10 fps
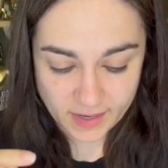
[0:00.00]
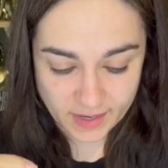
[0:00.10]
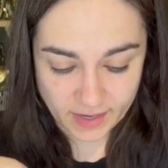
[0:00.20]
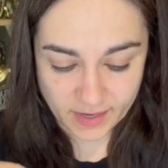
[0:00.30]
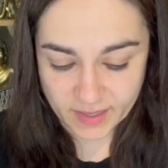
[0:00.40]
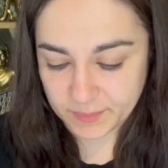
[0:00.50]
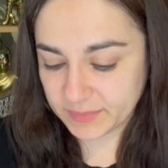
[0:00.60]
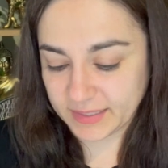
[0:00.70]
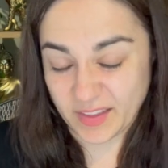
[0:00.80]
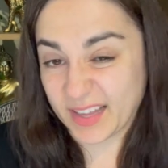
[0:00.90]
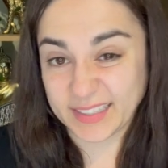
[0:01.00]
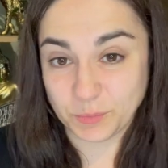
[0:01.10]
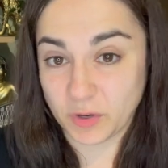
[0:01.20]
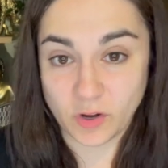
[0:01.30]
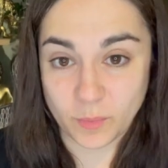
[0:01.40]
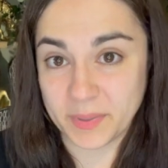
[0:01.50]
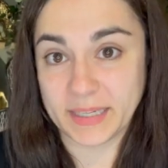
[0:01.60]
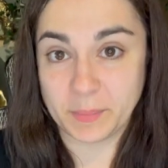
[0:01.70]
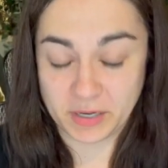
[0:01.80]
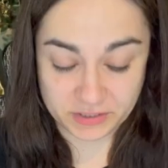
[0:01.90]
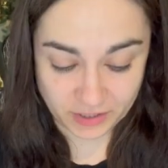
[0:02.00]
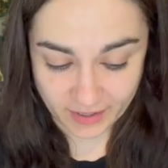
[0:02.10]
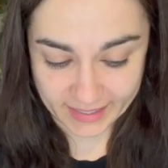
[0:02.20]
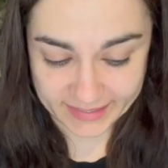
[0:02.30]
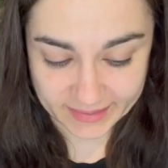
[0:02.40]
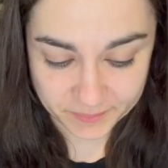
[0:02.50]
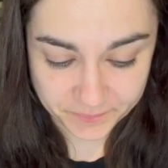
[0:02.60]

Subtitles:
So that's what a composite bar chart is.